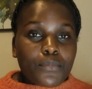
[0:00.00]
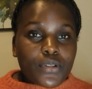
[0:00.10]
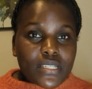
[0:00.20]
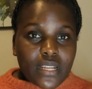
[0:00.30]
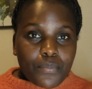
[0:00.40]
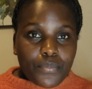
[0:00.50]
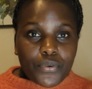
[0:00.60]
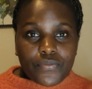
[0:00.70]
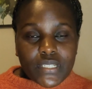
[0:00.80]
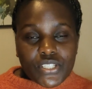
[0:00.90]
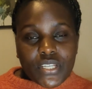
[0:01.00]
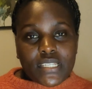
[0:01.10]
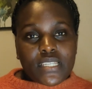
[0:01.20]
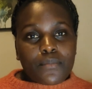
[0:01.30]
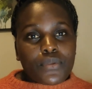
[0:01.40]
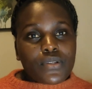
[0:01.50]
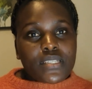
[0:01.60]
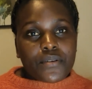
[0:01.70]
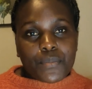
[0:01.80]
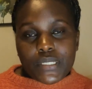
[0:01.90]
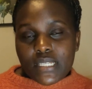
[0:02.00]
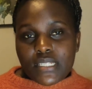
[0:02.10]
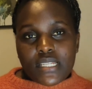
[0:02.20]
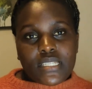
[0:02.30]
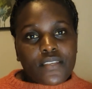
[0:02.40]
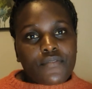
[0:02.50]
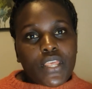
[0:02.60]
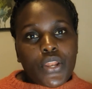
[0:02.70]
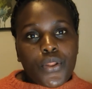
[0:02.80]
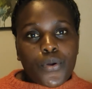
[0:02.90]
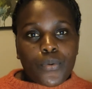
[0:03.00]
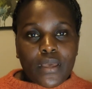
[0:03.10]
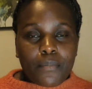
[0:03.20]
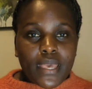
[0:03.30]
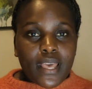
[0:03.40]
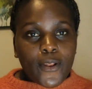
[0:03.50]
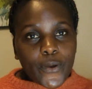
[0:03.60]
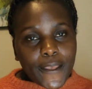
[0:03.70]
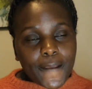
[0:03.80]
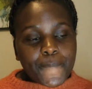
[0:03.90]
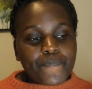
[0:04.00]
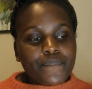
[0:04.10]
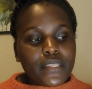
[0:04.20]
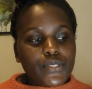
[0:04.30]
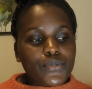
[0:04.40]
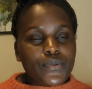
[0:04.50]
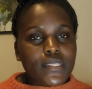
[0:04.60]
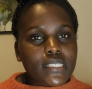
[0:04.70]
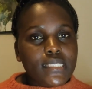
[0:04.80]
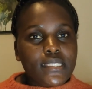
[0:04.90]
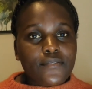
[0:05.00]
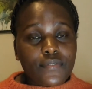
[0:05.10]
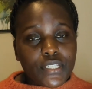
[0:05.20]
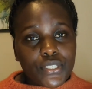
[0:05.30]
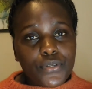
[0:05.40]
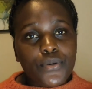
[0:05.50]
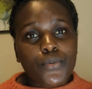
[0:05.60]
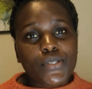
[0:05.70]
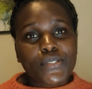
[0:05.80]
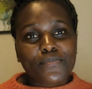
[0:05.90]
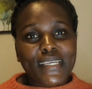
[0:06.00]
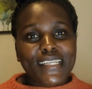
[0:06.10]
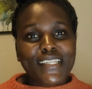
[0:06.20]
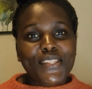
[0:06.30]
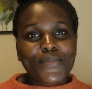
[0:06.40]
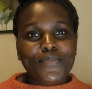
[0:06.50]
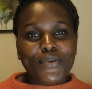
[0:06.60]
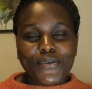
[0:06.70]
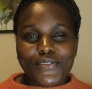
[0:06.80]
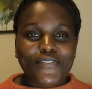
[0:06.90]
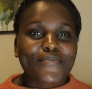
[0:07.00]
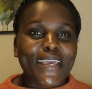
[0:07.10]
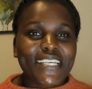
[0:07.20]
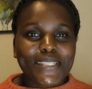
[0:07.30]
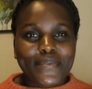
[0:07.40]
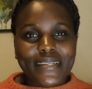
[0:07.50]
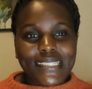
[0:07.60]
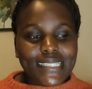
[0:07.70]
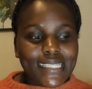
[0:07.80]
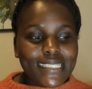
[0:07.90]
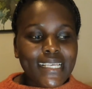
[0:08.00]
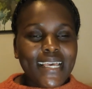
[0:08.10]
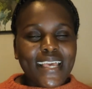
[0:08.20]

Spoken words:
I'm not an approved agent. I'm not a representative. In no way am I a lawyer. So this video was made because of my experiences.